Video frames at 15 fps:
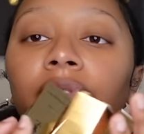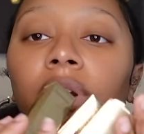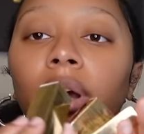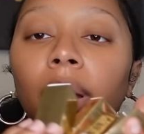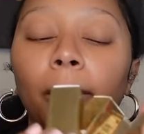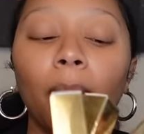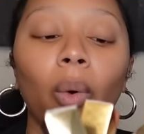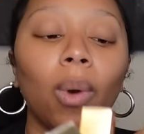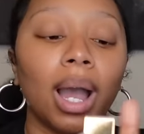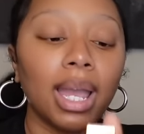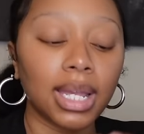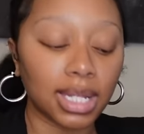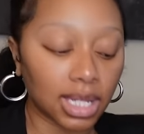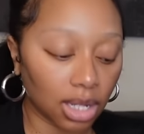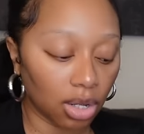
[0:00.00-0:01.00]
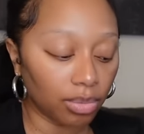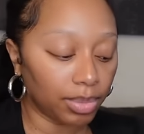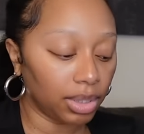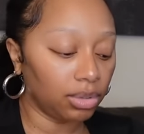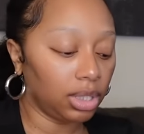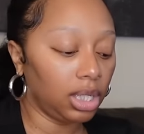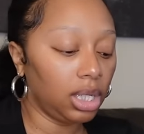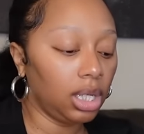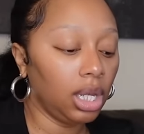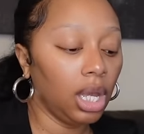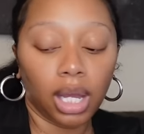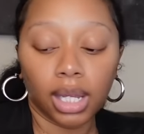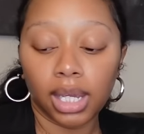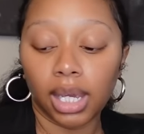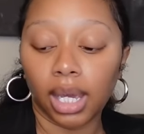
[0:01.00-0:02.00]
from YSL Beauty
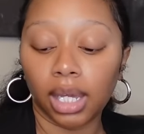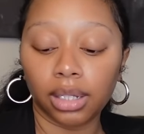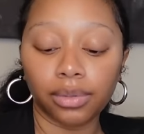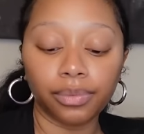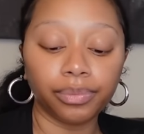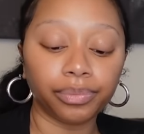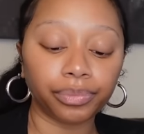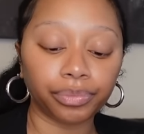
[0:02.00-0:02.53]
again.